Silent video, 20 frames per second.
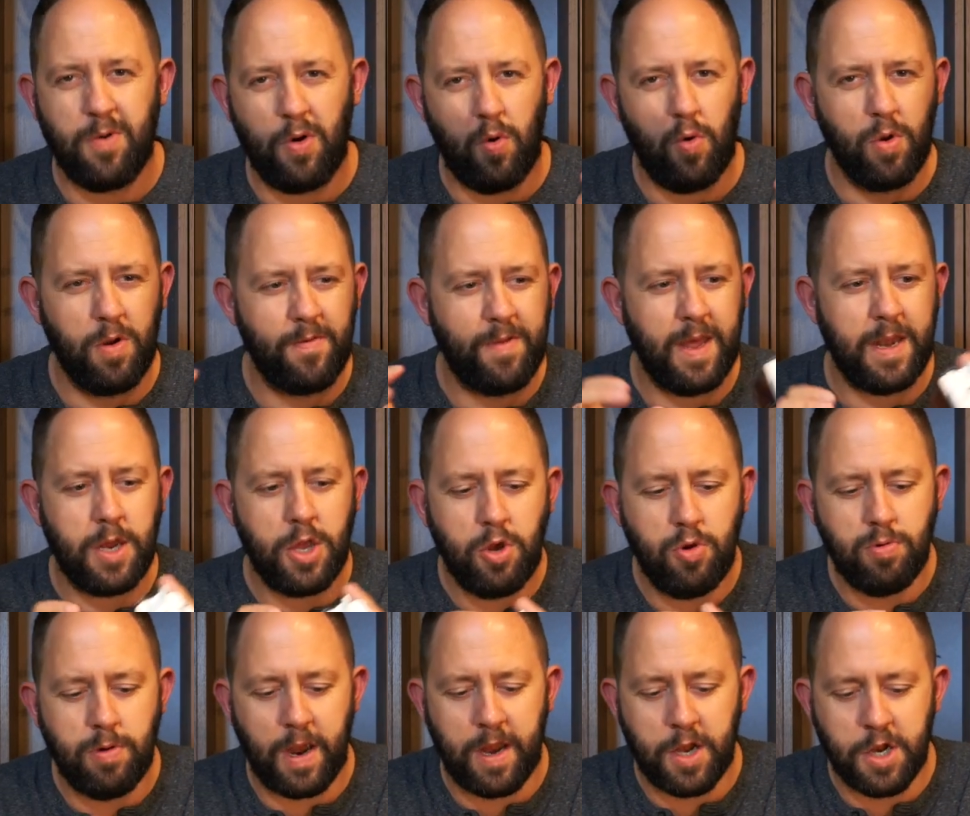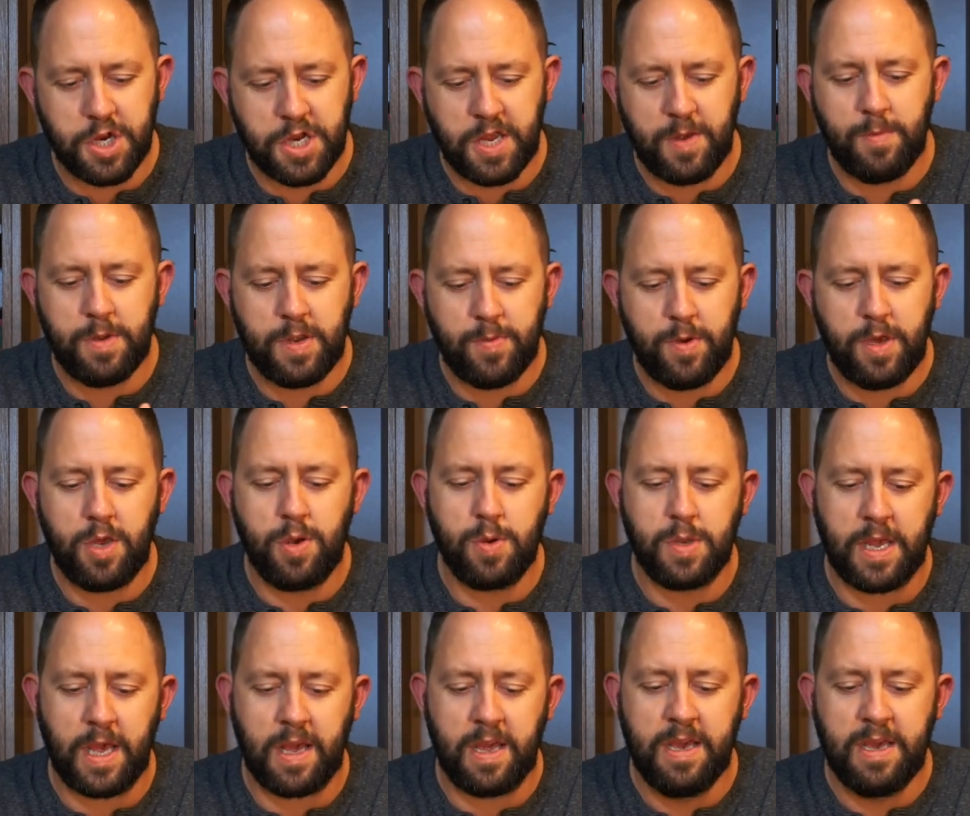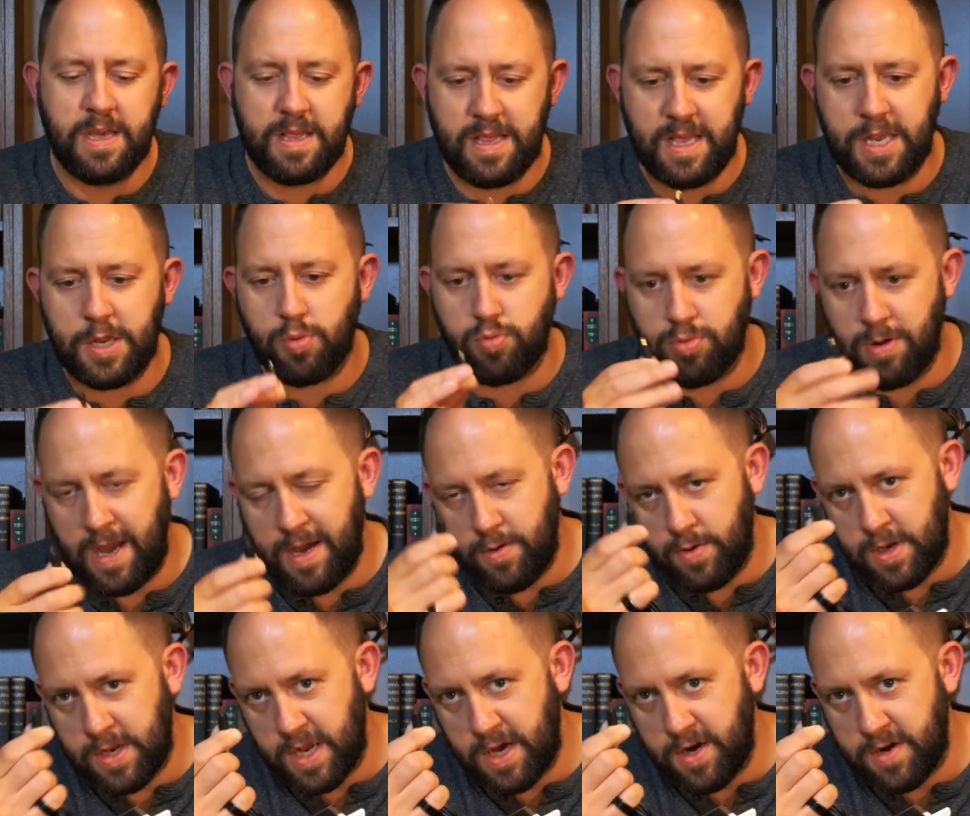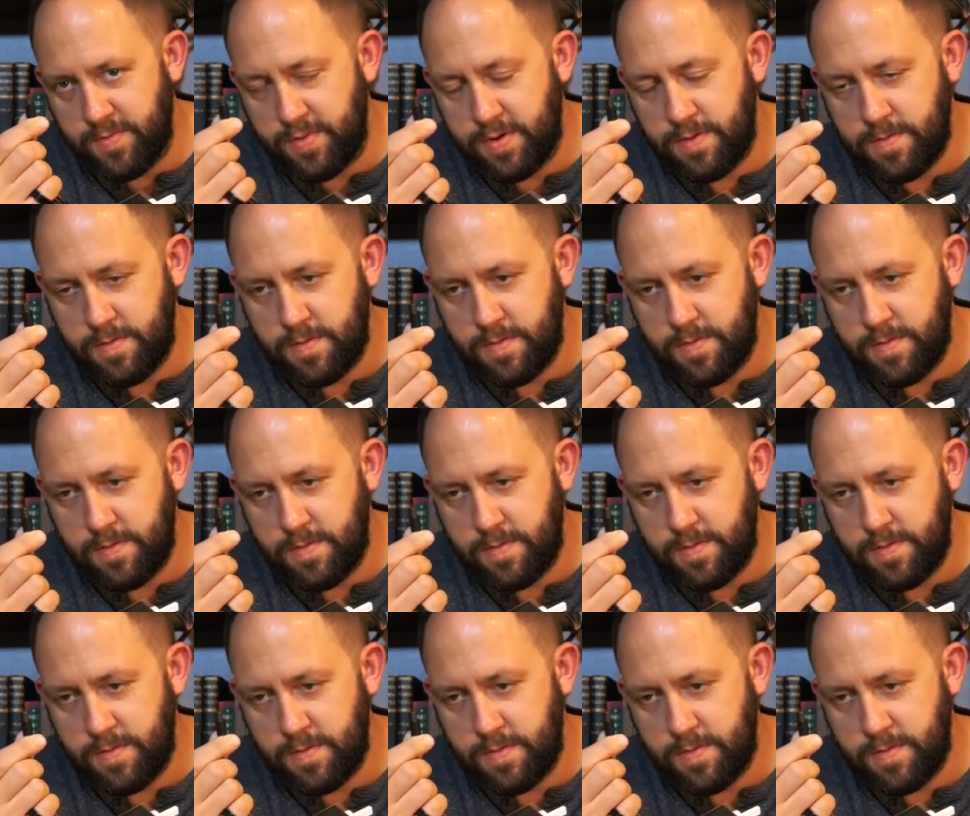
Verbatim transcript: but all of their new range seem to be using this round type,